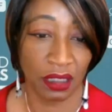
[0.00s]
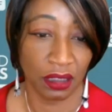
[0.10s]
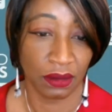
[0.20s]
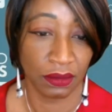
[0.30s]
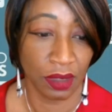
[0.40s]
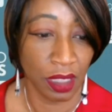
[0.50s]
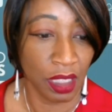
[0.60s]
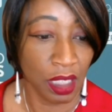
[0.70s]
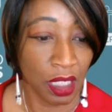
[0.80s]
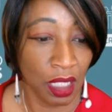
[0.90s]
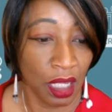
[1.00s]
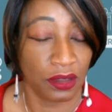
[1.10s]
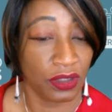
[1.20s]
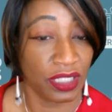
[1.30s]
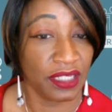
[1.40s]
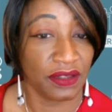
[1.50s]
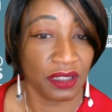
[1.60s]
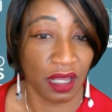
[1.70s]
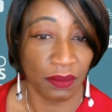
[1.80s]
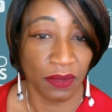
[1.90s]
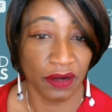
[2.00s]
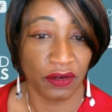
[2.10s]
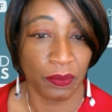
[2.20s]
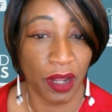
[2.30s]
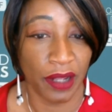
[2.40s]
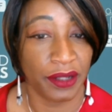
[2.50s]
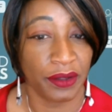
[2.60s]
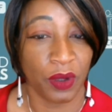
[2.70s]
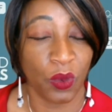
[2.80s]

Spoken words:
you. Looking at the gut microbiome,